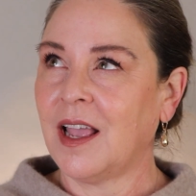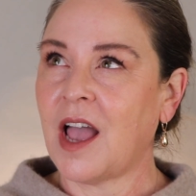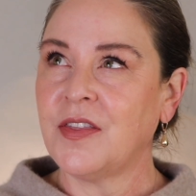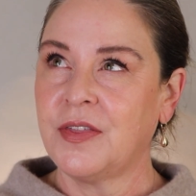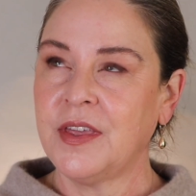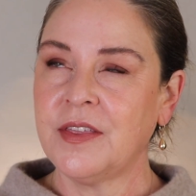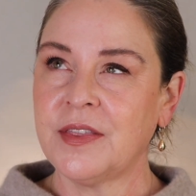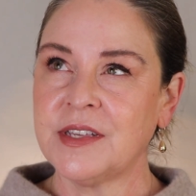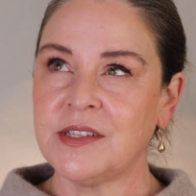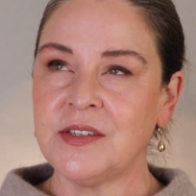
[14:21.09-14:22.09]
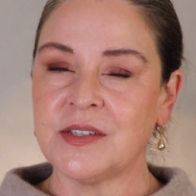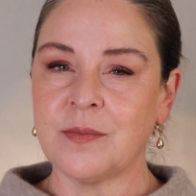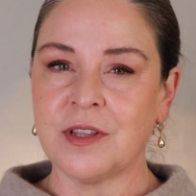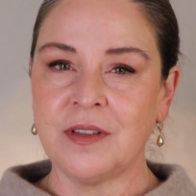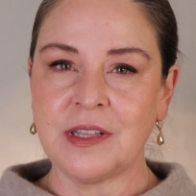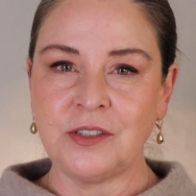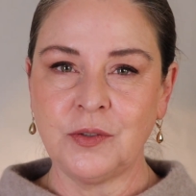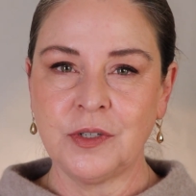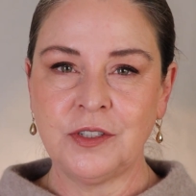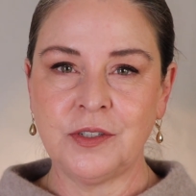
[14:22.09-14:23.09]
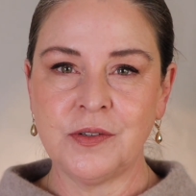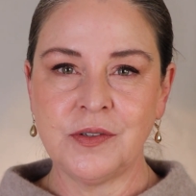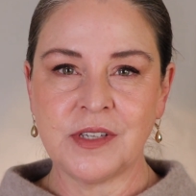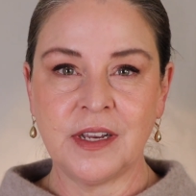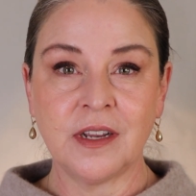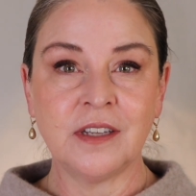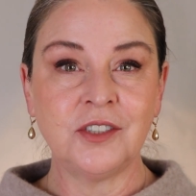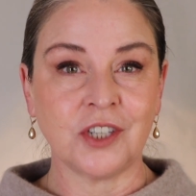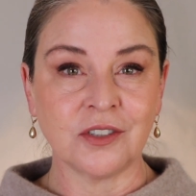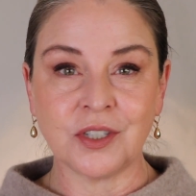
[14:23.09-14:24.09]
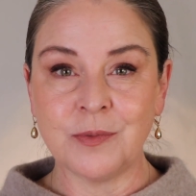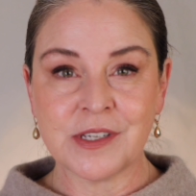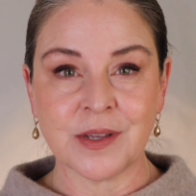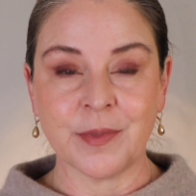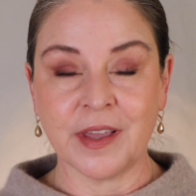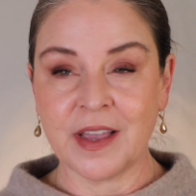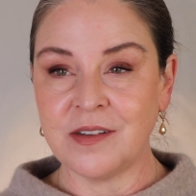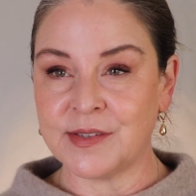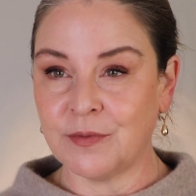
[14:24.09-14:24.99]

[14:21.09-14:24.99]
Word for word: I think that this is something that you could use in conjunction with something else.